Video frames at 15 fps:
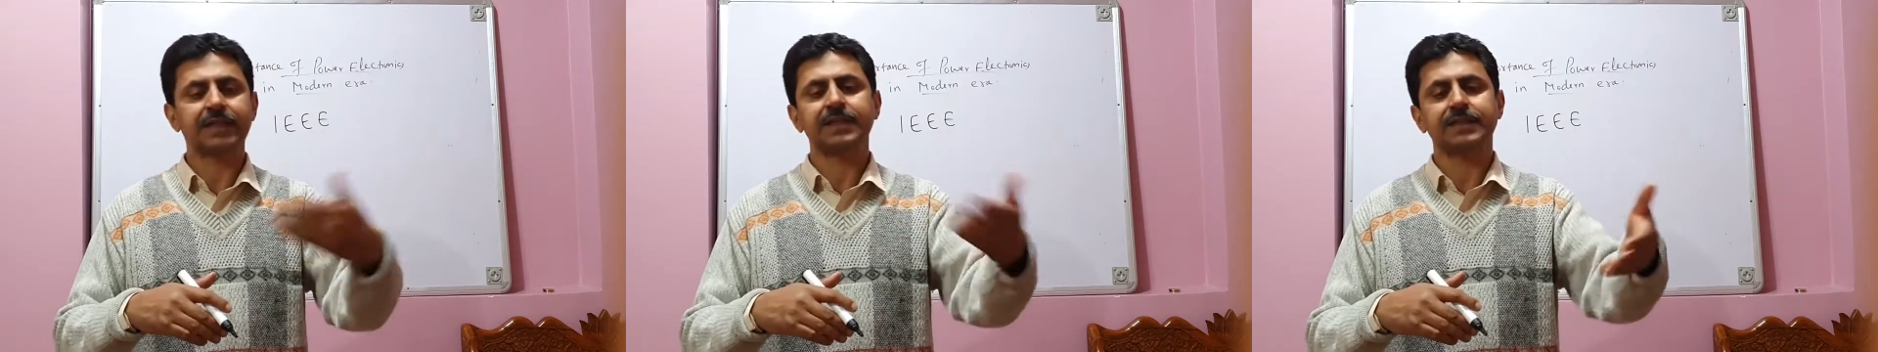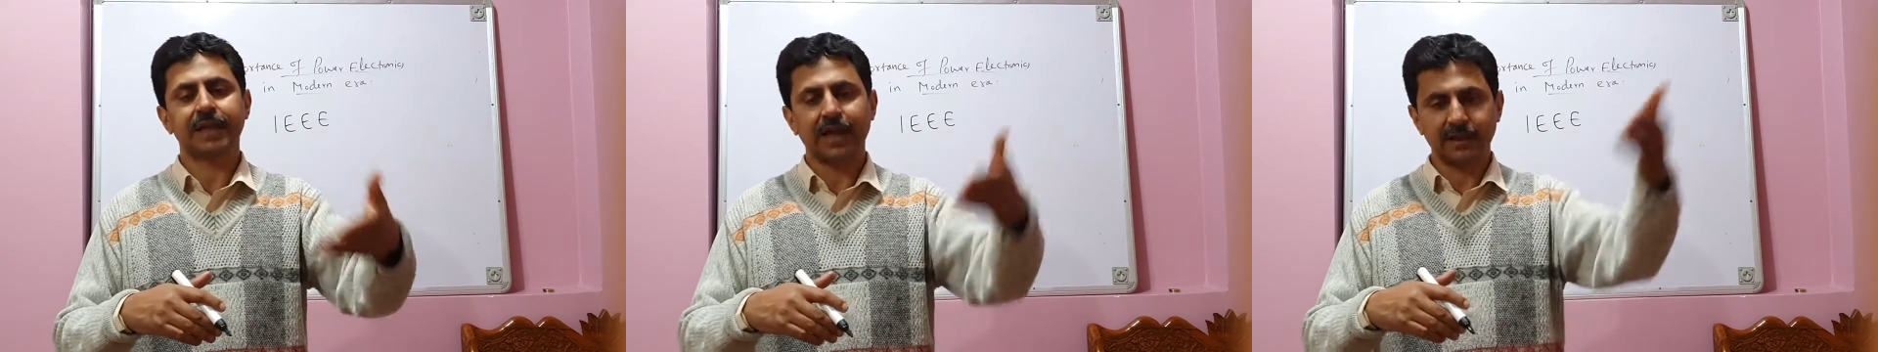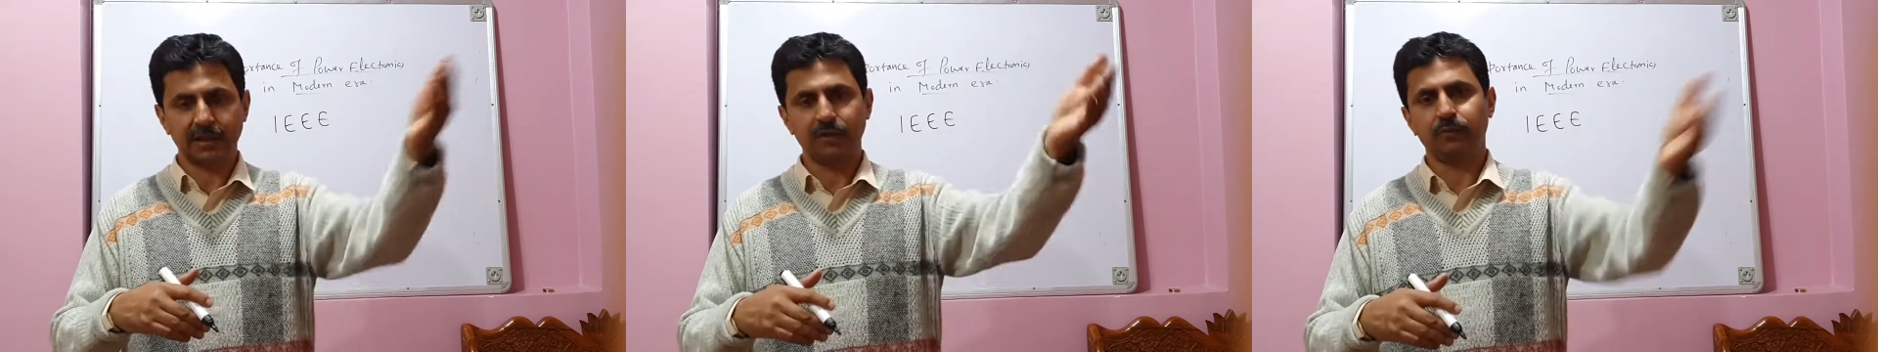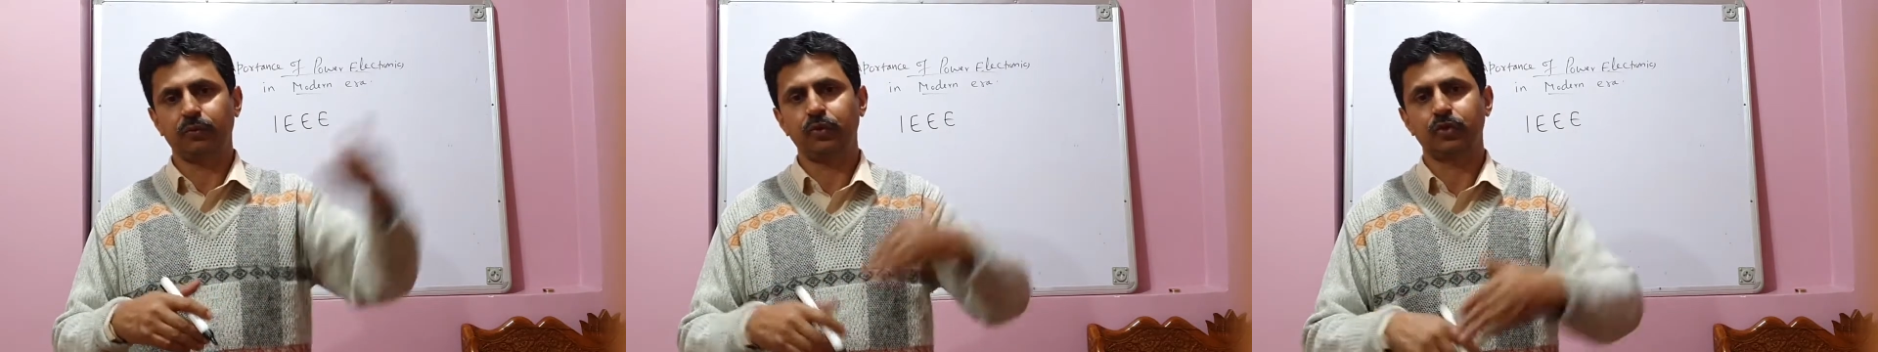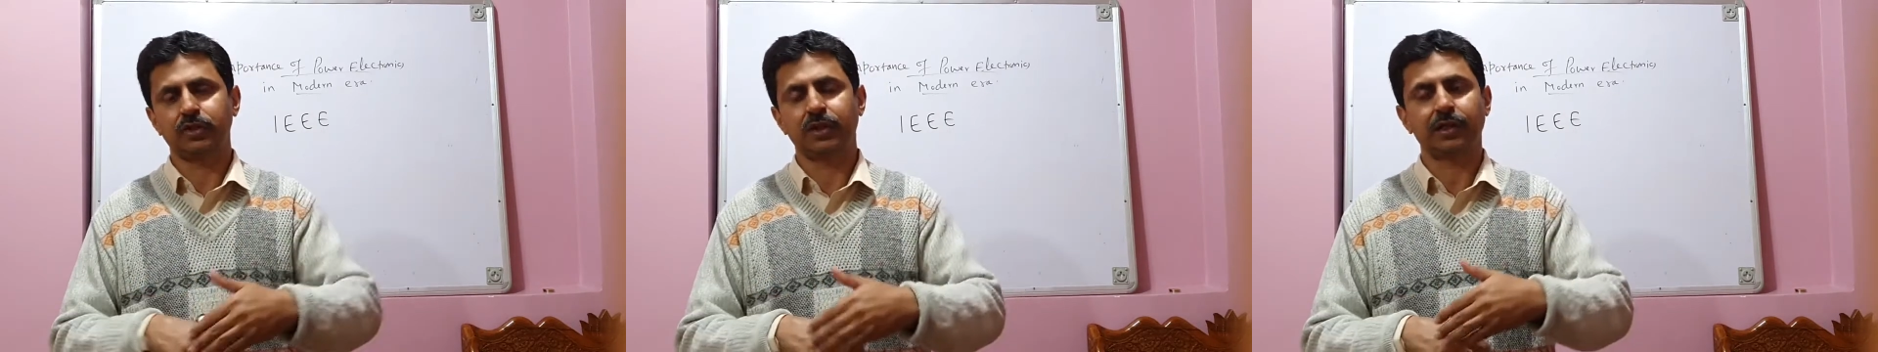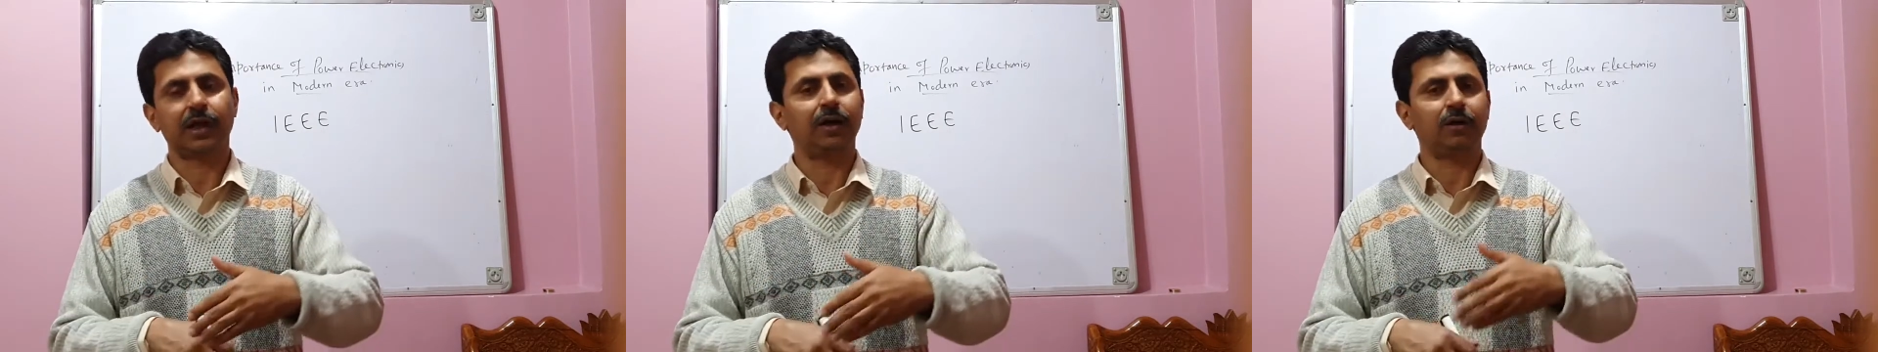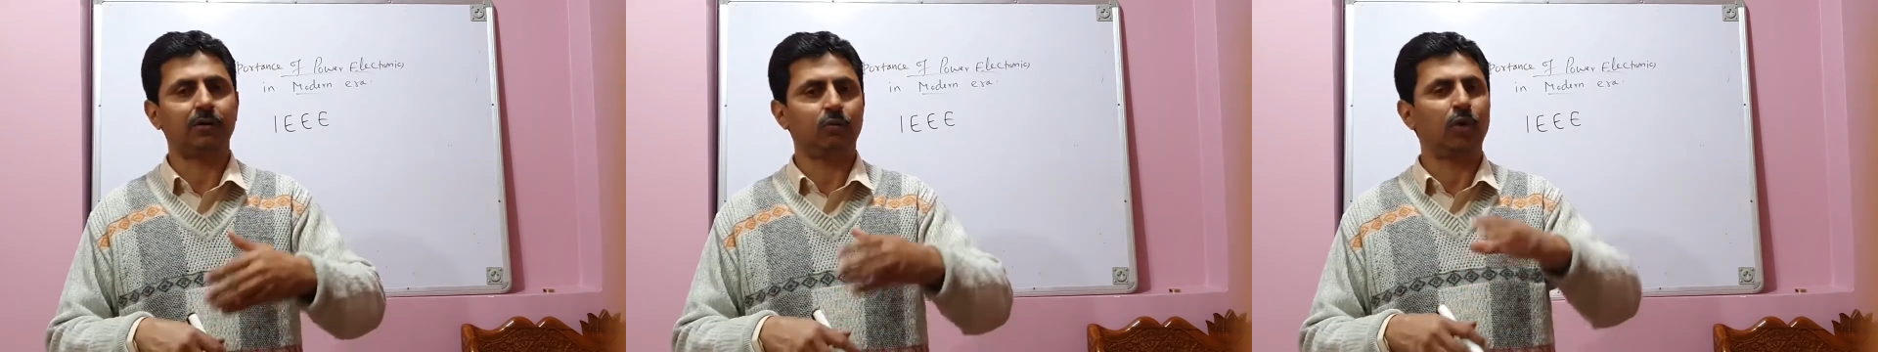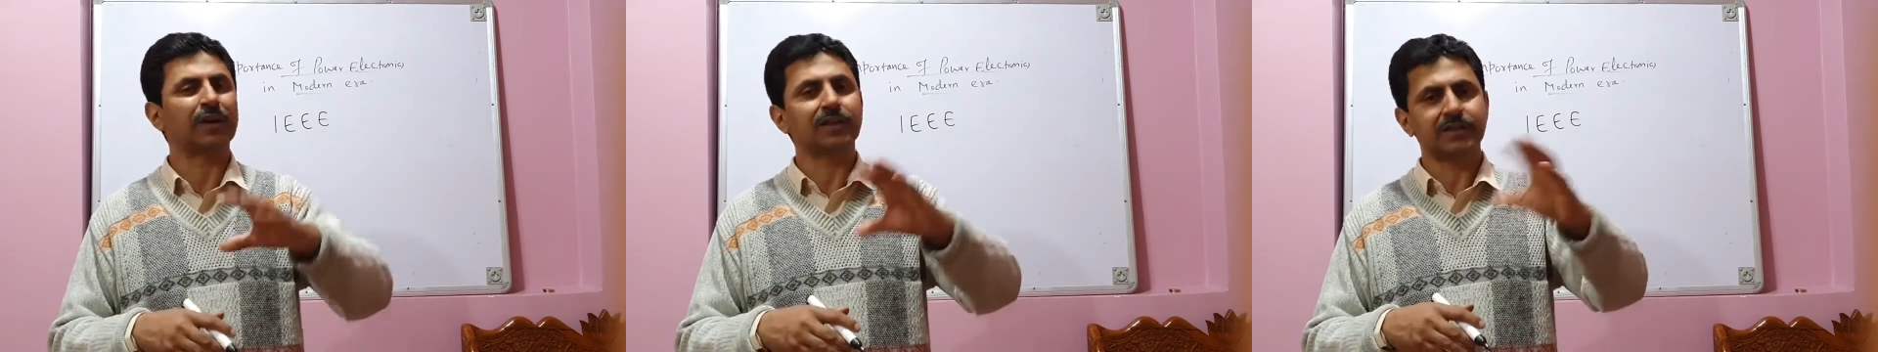what is an
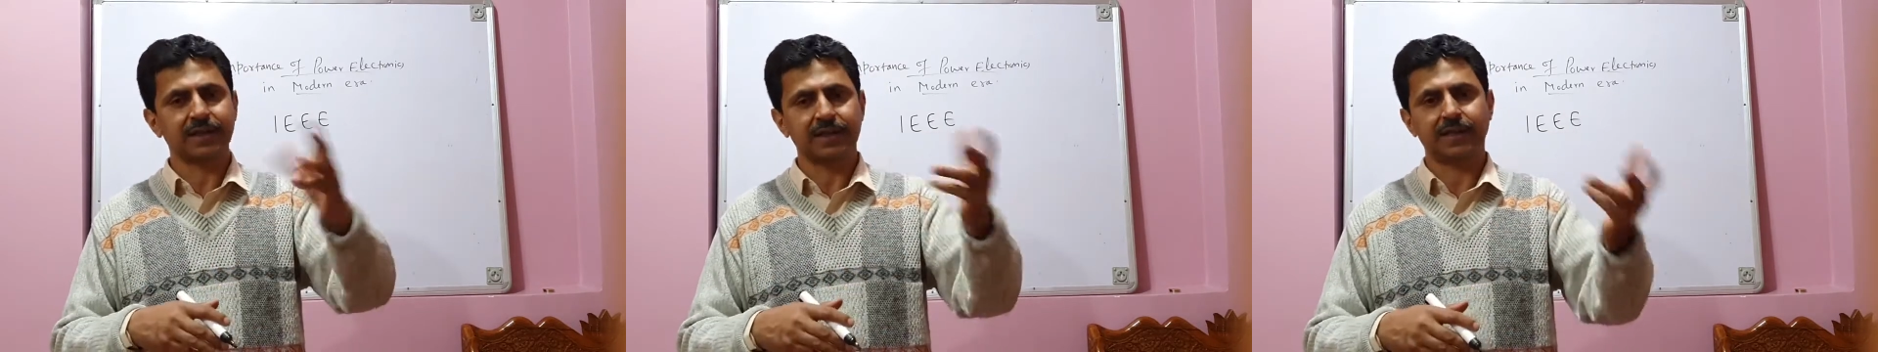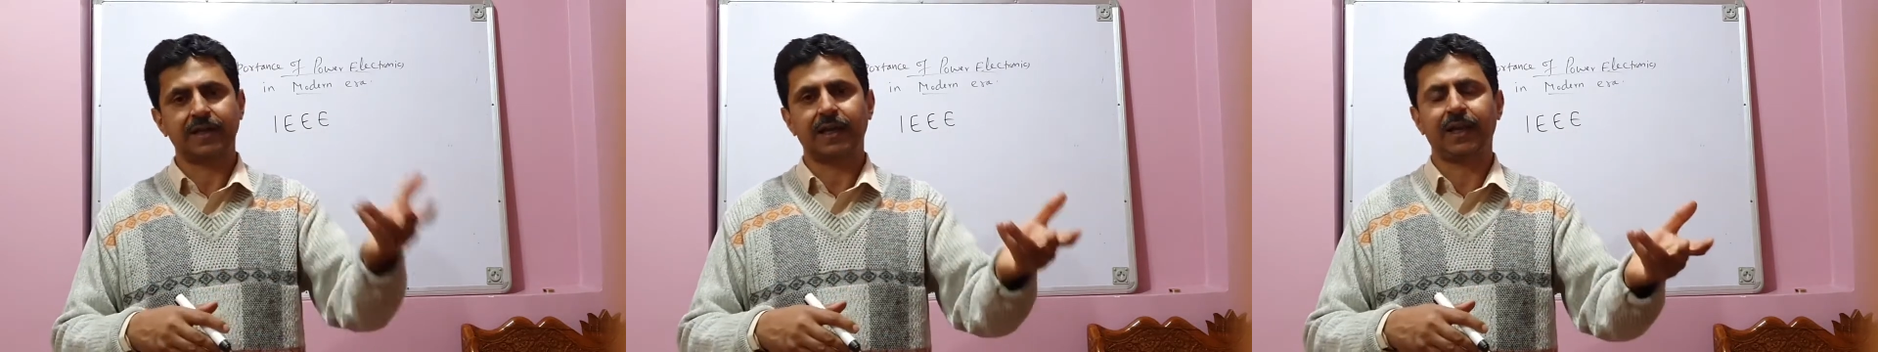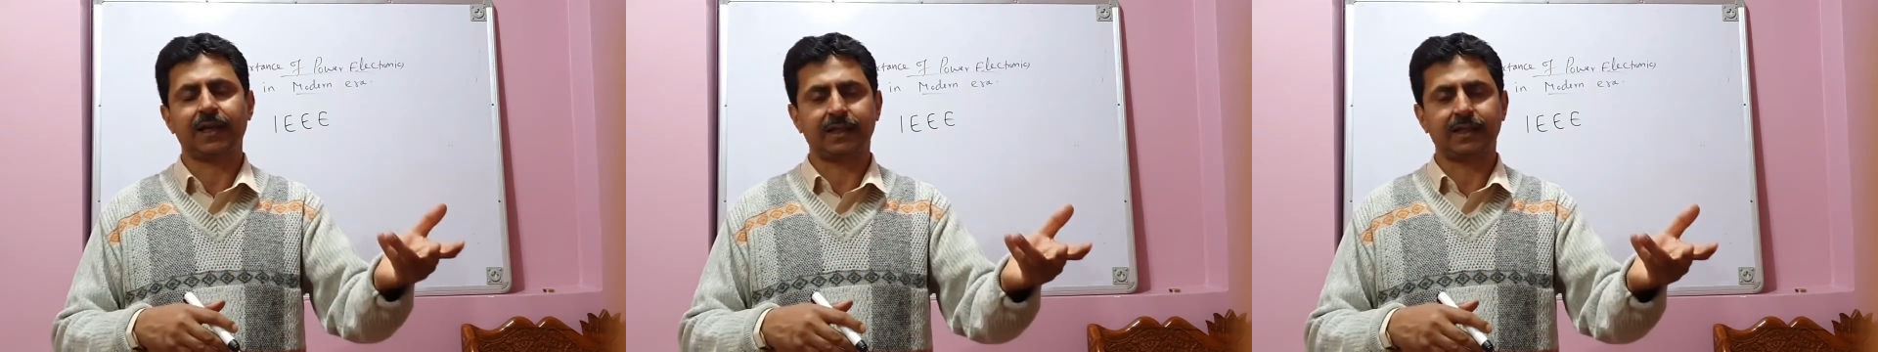SMPS